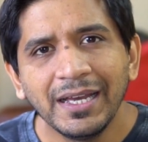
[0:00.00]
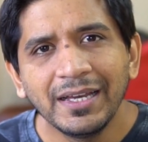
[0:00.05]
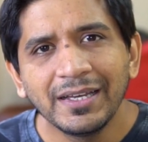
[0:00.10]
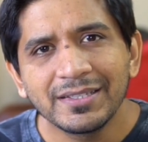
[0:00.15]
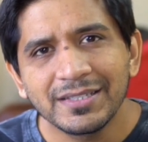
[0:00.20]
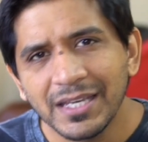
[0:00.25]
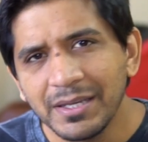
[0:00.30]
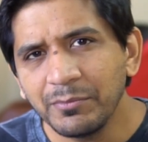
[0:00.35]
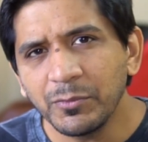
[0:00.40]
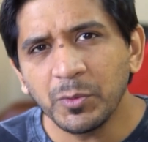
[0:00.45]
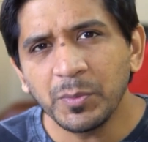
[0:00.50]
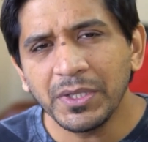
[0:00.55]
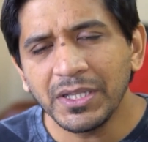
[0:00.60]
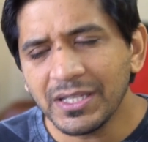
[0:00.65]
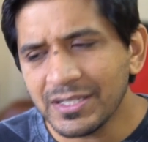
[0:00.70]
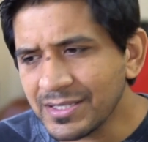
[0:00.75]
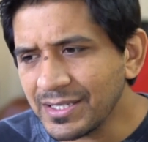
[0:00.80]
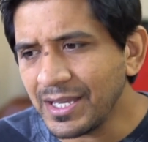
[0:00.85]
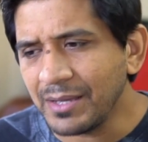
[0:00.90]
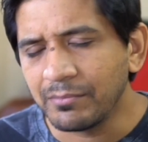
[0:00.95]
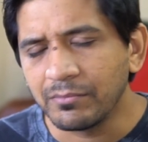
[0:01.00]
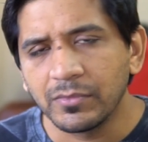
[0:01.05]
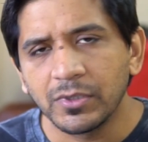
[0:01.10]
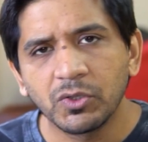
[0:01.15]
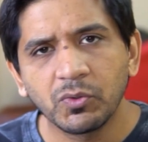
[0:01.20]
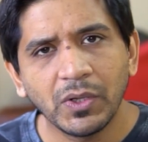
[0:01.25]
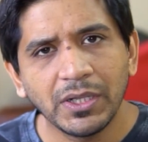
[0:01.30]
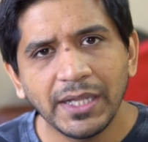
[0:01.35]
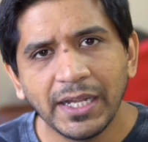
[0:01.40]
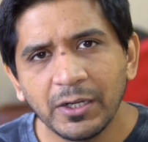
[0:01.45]
seem to be the same.
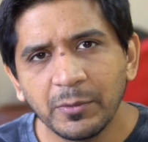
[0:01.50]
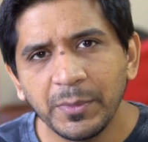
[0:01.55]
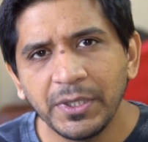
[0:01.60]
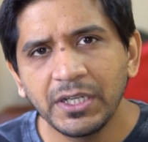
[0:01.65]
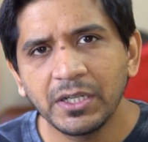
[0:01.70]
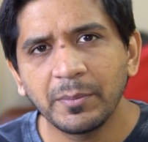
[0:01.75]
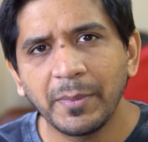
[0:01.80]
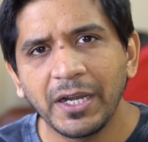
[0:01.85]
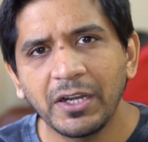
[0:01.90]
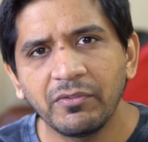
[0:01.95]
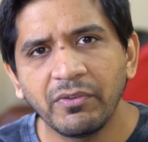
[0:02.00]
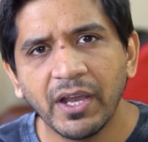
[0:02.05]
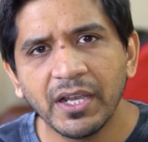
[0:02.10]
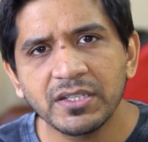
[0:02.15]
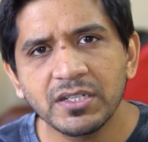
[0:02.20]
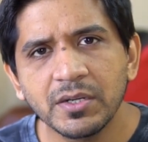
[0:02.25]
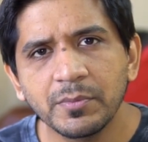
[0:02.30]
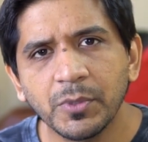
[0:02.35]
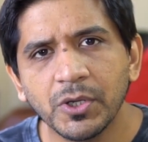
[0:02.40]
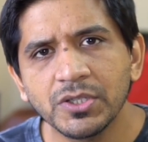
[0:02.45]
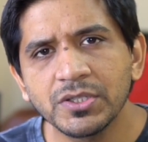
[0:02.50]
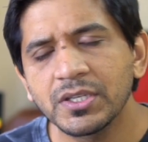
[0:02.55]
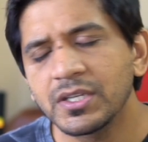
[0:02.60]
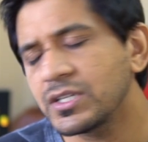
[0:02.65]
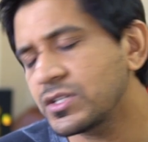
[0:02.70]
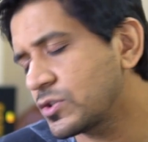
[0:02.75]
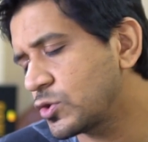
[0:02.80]
12 nanometer manufacturing process,